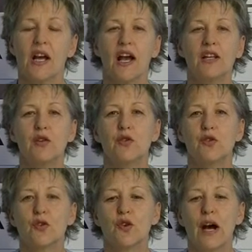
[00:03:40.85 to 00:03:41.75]
and you
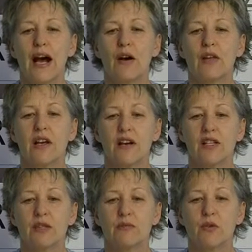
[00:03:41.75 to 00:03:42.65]
saw how the
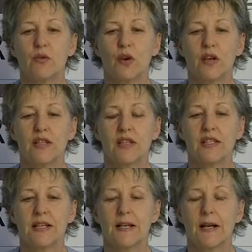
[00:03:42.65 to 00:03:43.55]
customer was,